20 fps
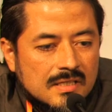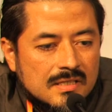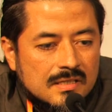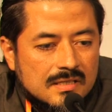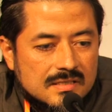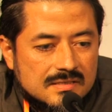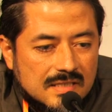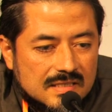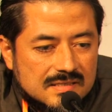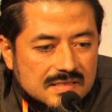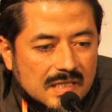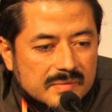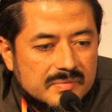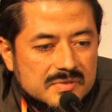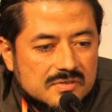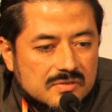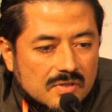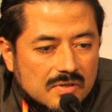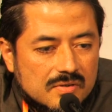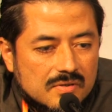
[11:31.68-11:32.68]
it's the same
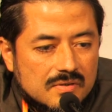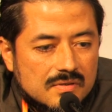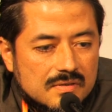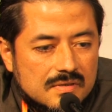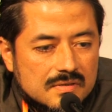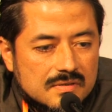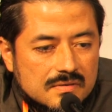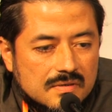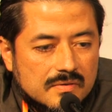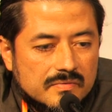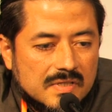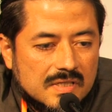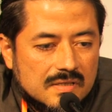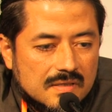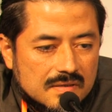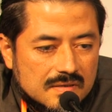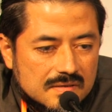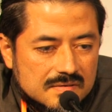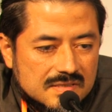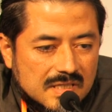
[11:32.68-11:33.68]
struggle of
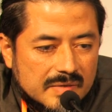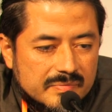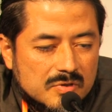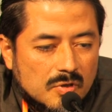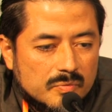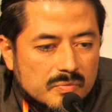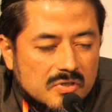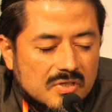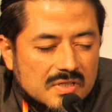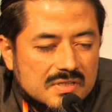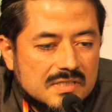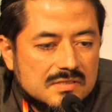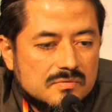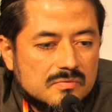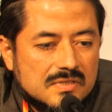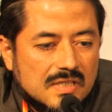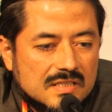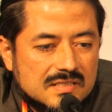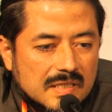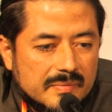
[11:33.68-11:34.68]
the same communities
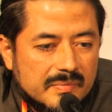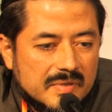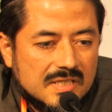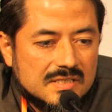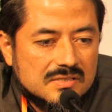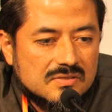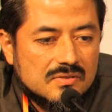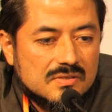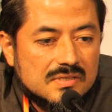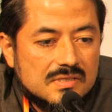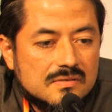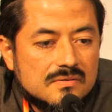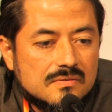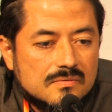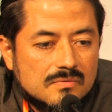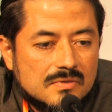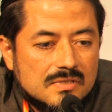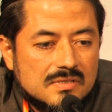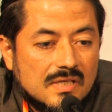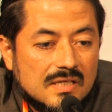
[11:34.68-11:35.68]
with the same history,
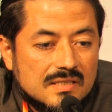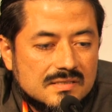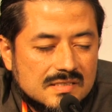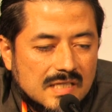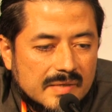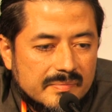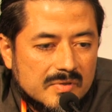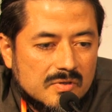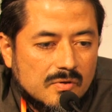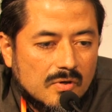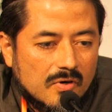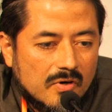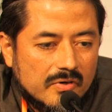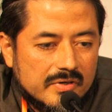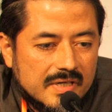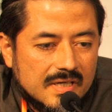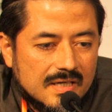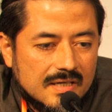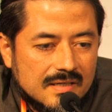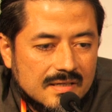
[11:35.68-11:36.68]
with the same
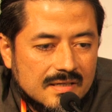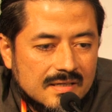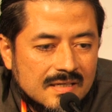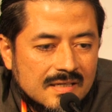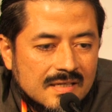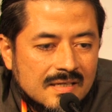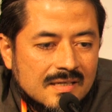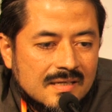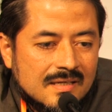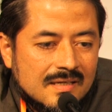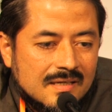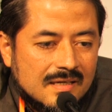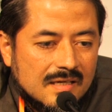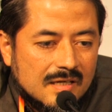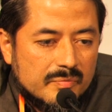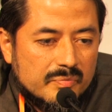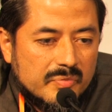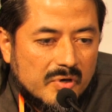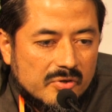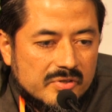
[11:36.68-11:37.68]
colonial
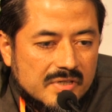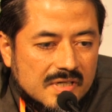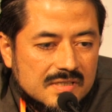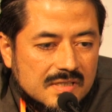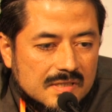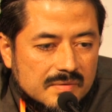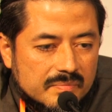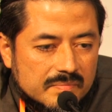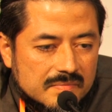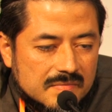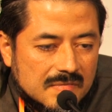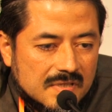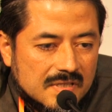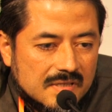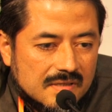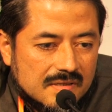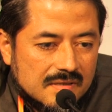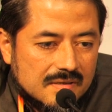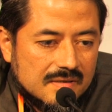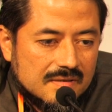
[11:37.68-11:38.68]
project
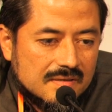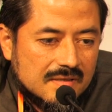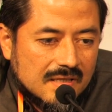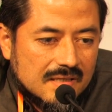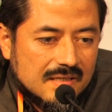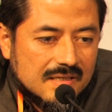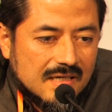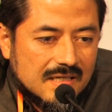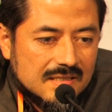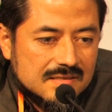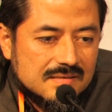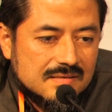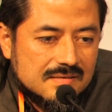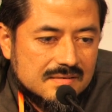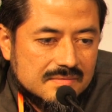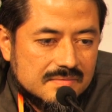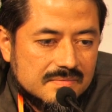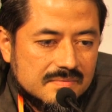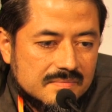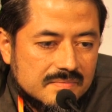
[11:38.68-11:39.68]
that
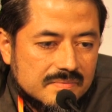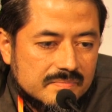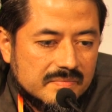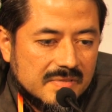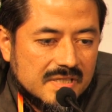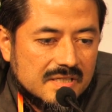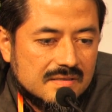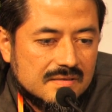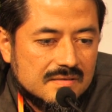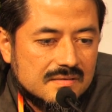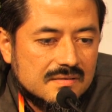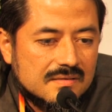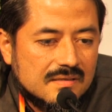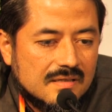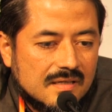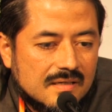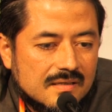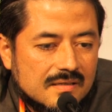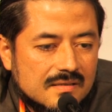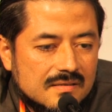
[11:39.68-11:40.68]
has been
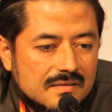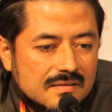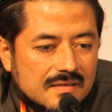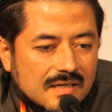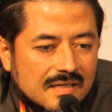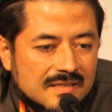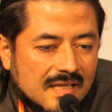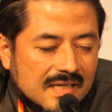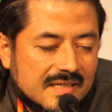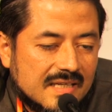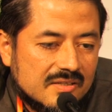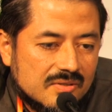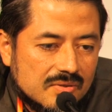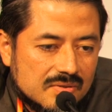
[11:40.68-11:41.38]
attacking